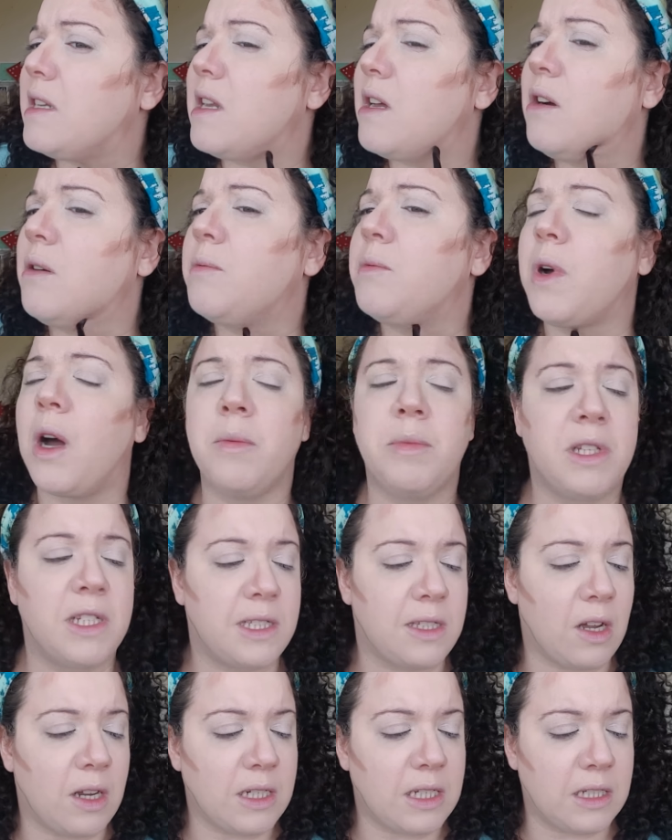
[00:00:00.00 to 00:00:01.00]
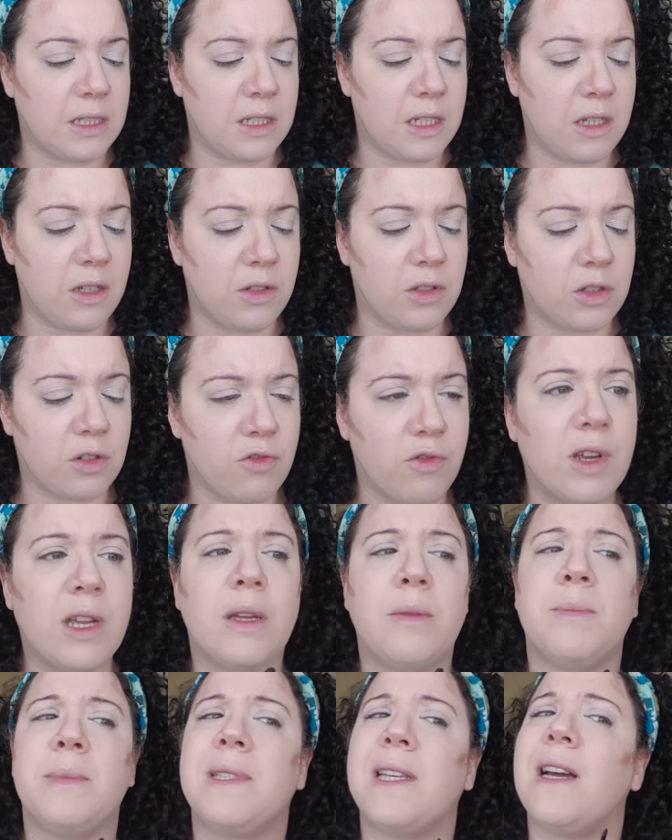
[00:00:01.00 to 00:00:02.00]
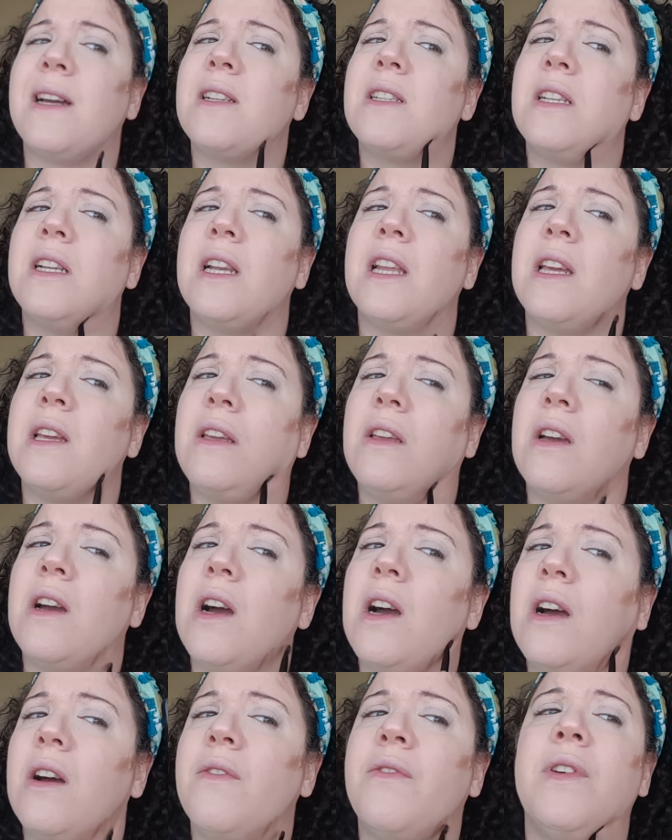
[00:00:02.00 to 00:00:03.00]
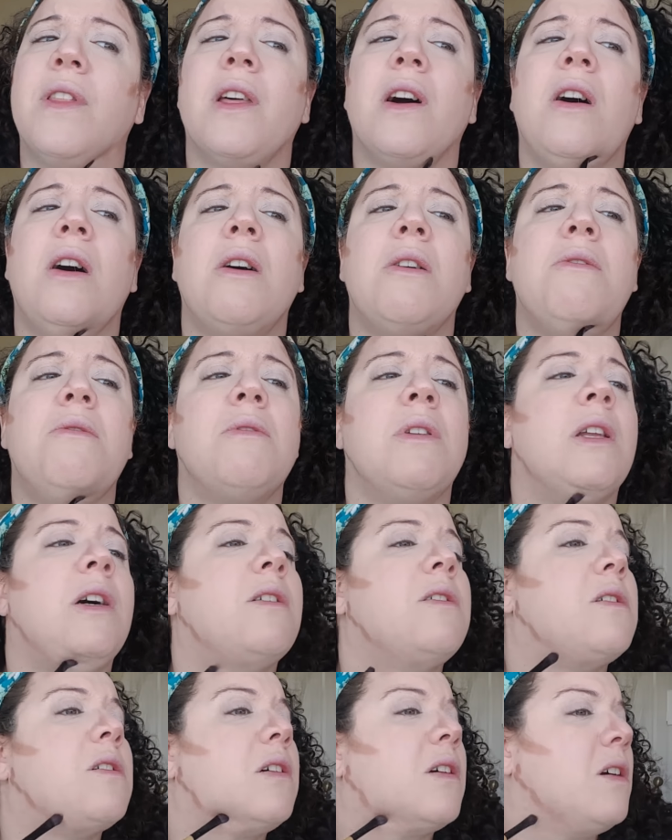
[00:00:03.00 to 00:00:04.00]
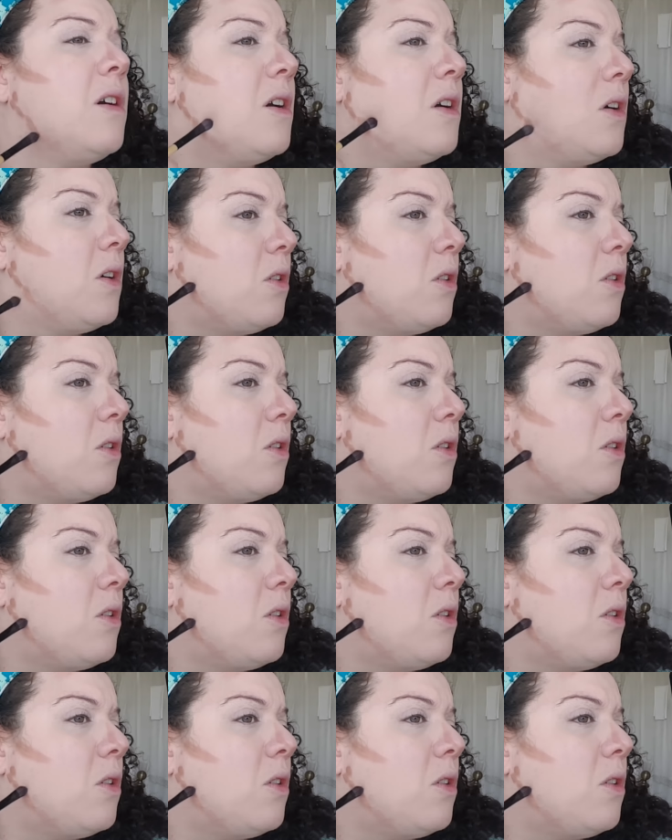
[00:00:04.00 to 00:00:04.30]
Now I'm deciding to use creams actually for the whole look,